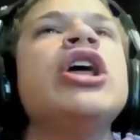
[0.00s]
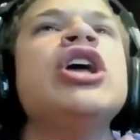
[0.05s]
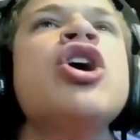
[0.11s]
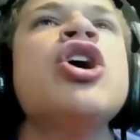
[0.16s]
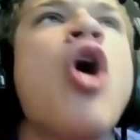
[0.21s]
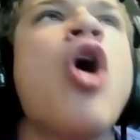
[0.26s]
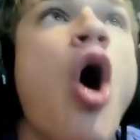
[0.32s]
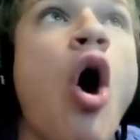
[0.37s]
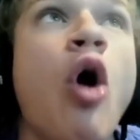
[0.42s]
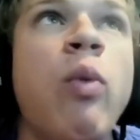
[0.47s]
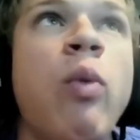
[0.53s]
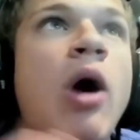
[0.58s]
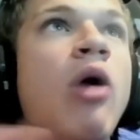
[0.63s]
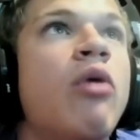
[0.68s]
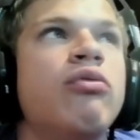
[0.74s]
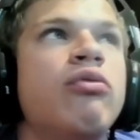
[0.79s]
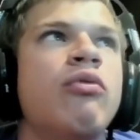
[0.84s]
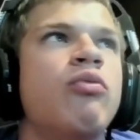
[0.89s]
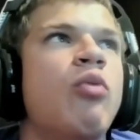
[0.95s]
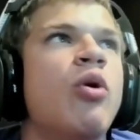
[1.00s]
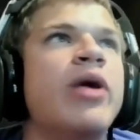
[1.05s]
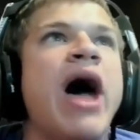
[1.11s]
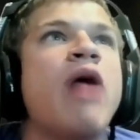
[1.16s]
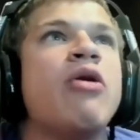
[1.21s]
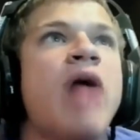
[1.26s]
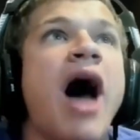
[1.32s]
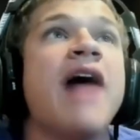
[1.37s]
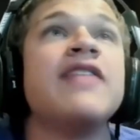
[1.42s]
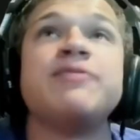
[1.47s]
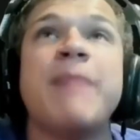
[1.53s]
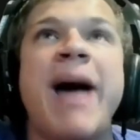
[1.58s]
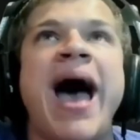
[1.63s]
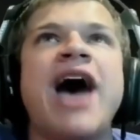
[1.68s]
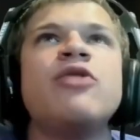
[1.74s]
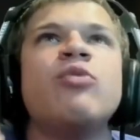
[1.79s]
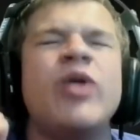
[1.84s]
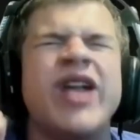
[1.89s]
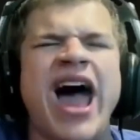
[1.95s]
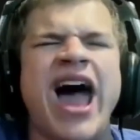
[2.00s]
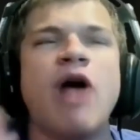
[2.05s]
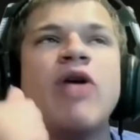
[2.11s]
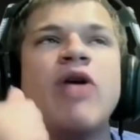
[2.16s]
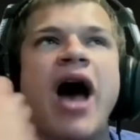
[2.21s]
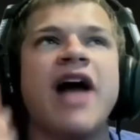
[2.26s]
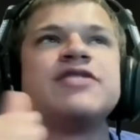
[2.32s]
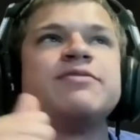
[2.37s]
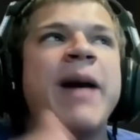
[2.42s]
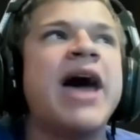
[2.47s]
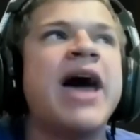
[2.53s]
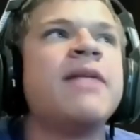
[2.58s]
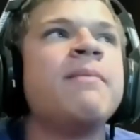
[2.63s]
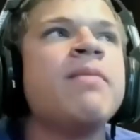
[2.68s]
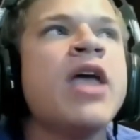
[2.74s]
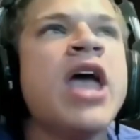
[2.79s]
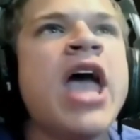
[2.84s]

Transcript: God, Oh well. Well now God's mad. Well now God's mad.